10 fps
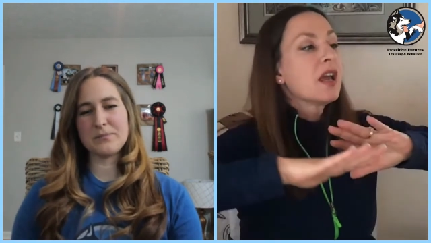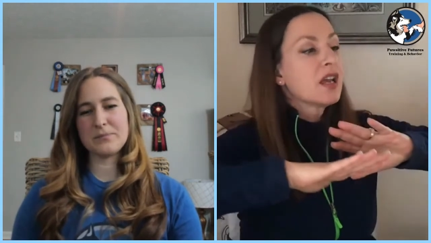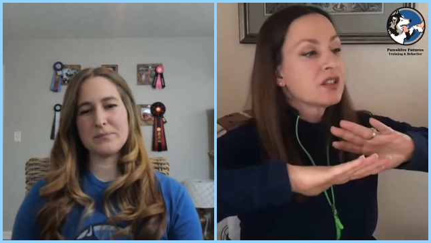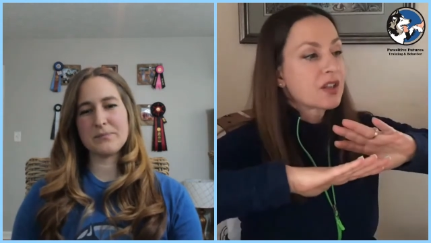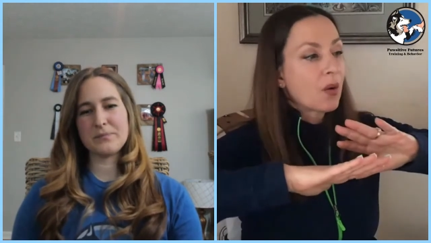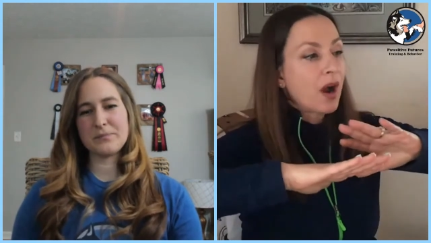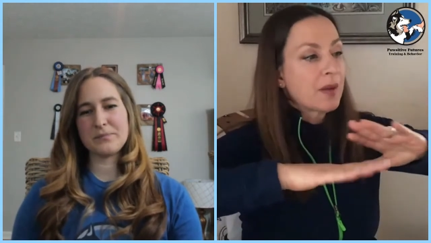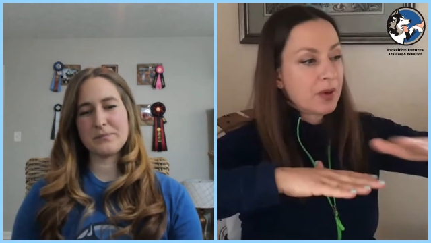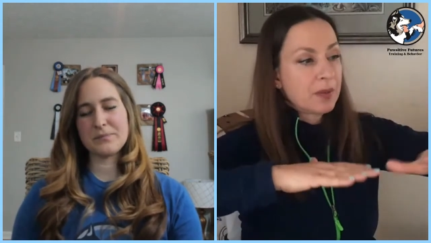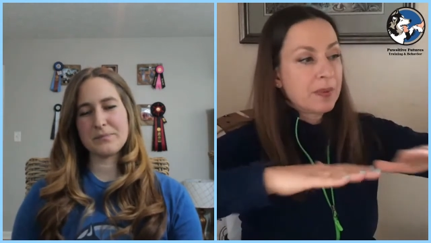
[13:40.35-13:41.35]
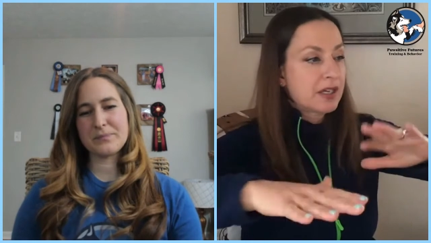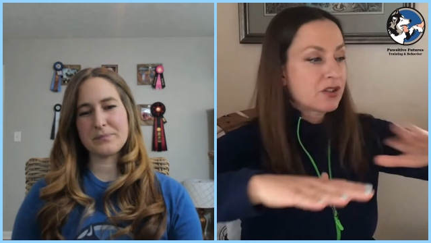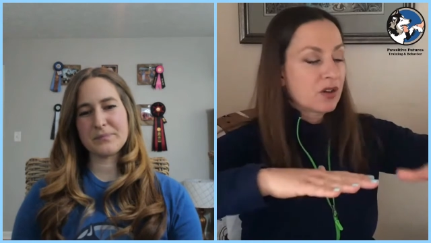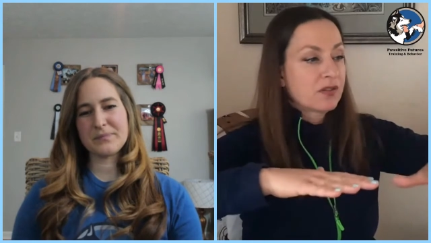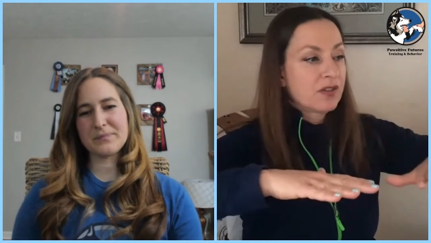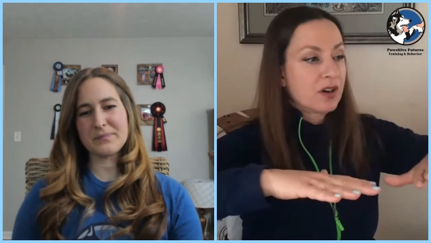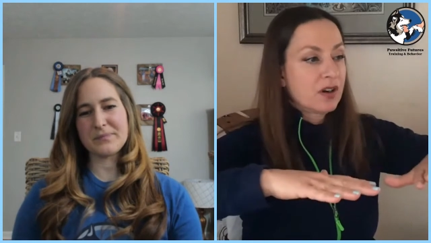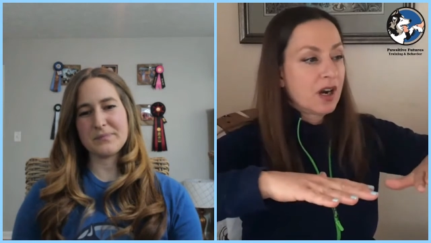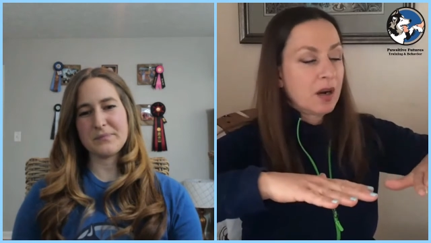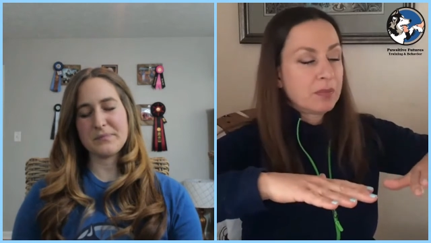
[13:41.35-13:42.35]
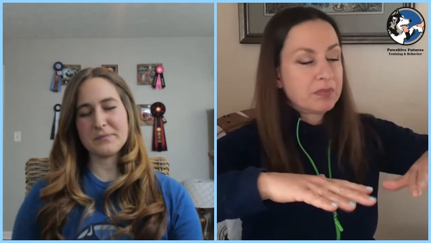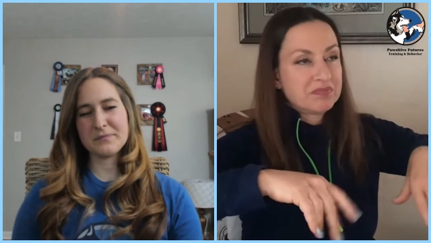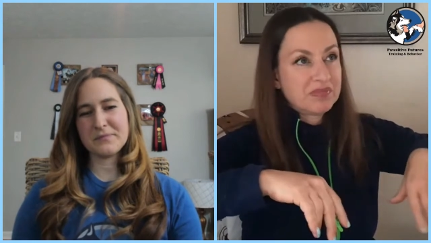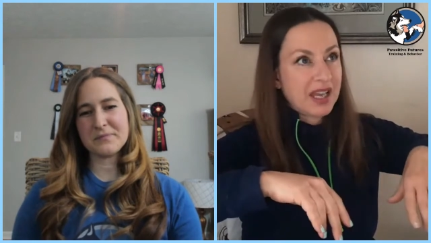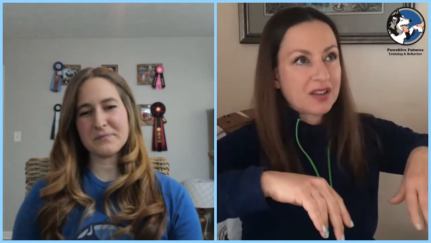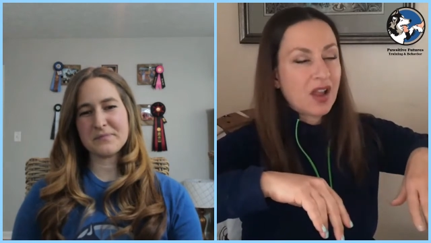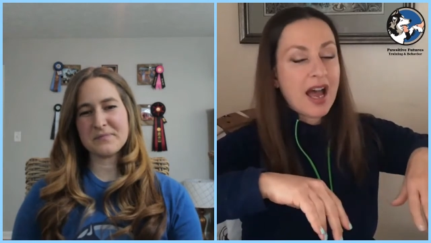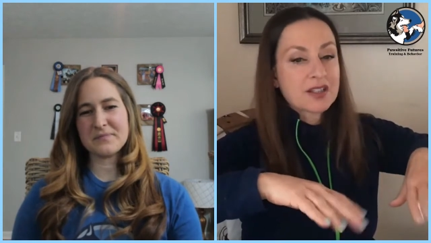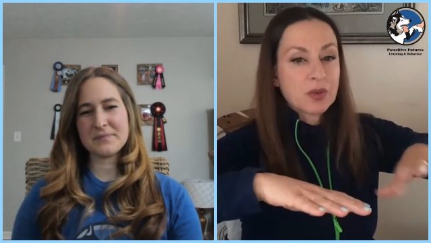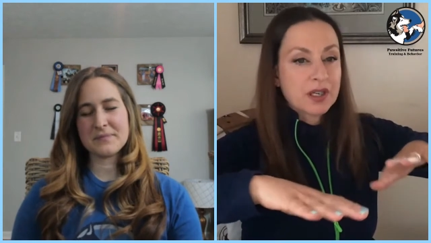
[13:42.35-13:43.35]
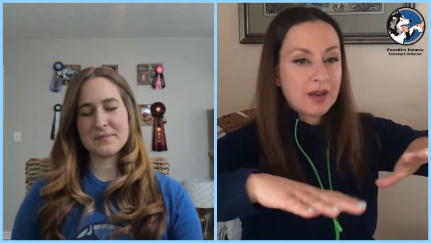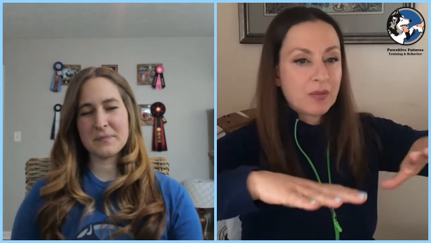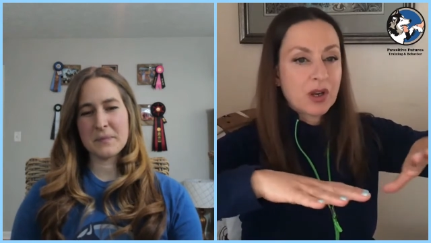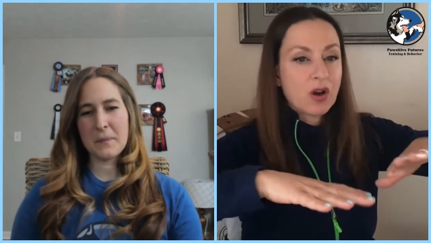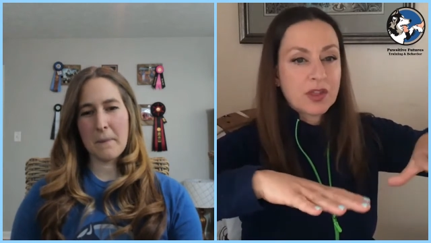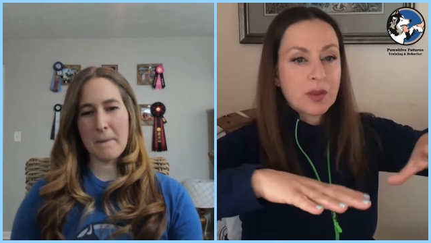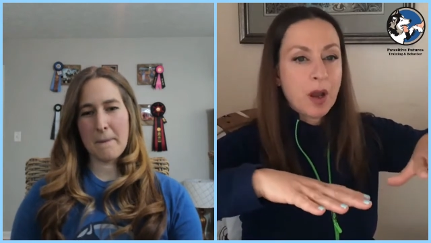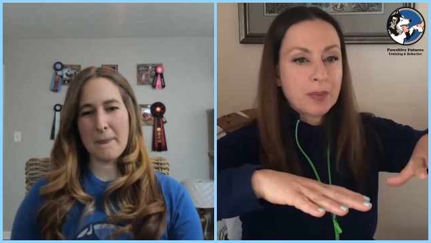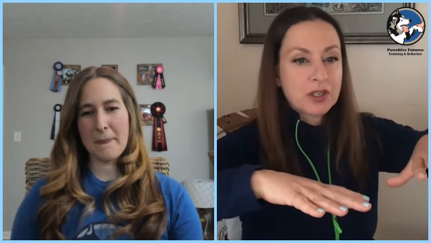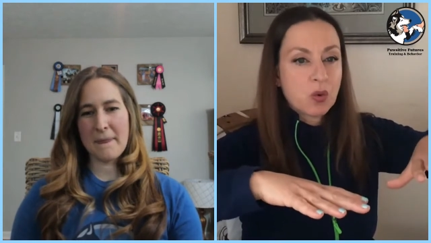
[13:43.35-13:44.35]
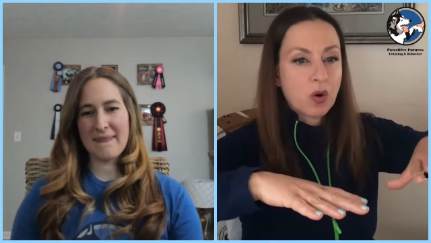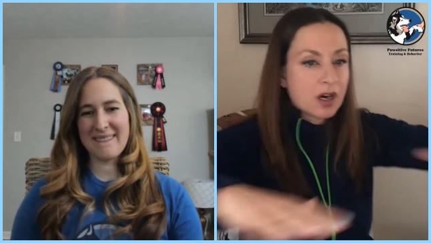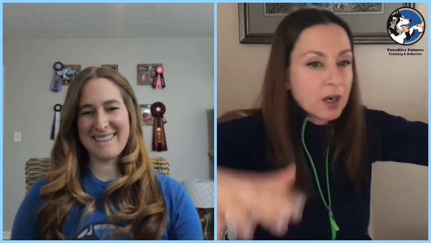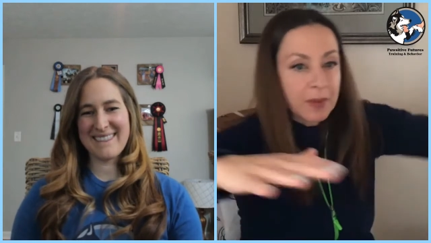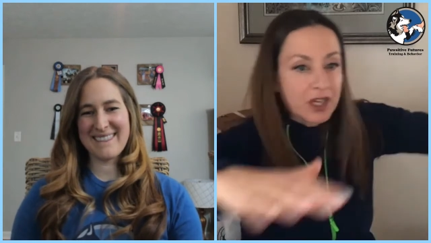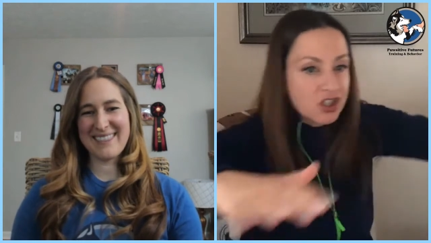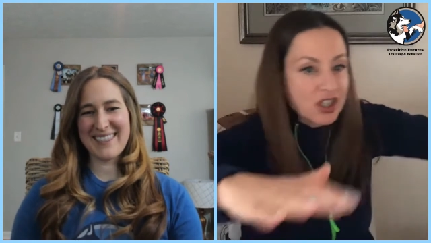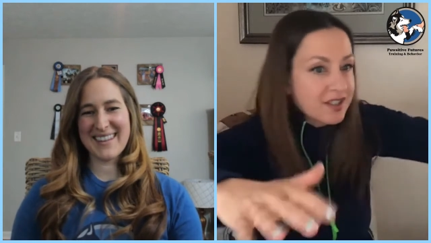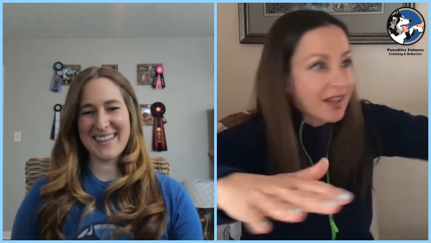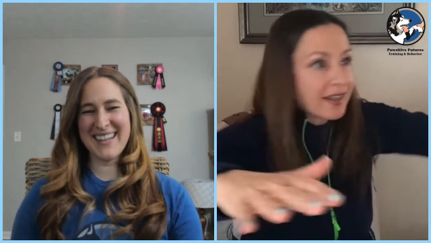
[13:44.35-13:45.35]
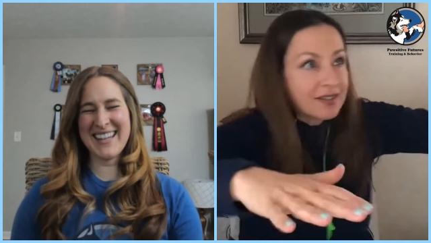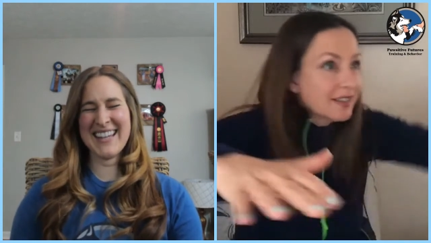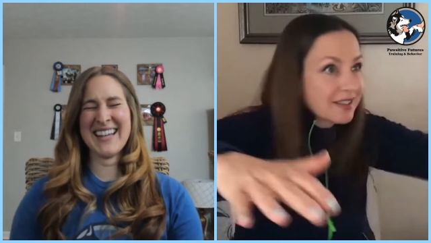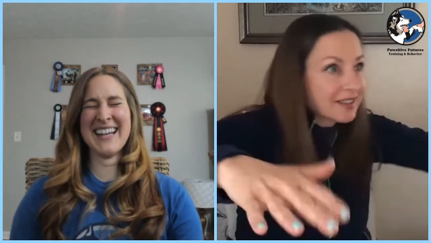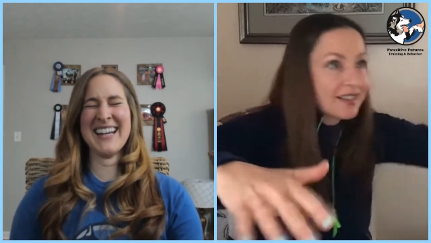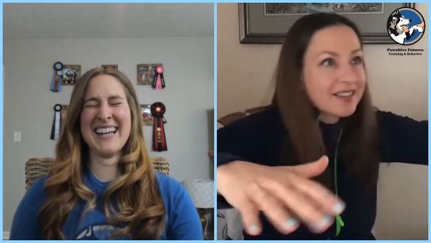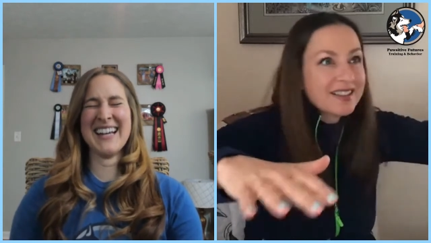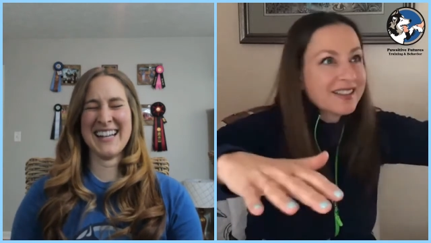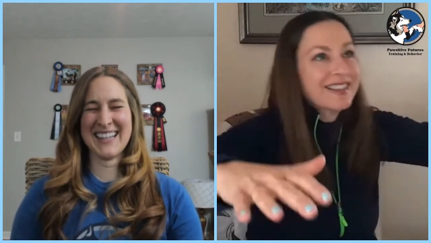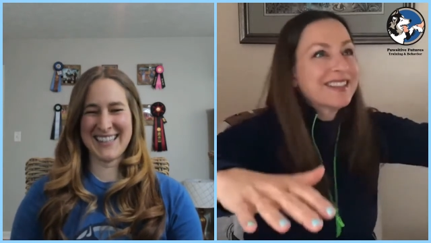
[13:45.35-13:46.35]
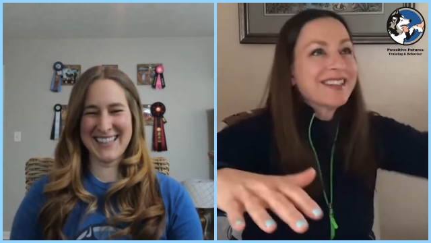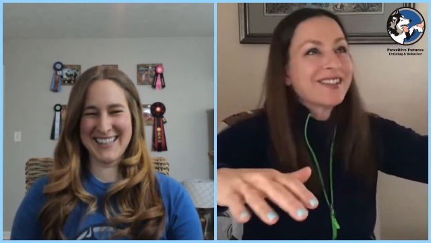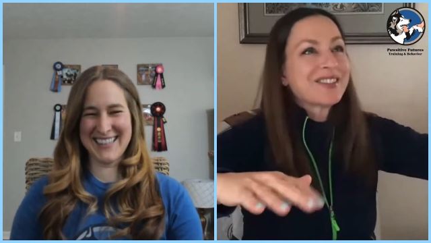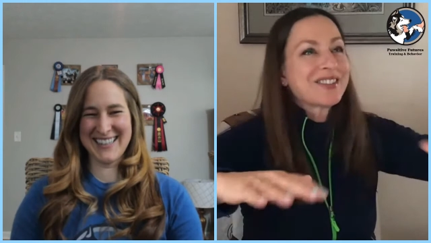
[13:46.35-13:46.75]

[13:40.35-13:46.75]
Speaker 1: So I put a picture of her up like last week, and we call it the puppy twerk because she's like, oh, you know.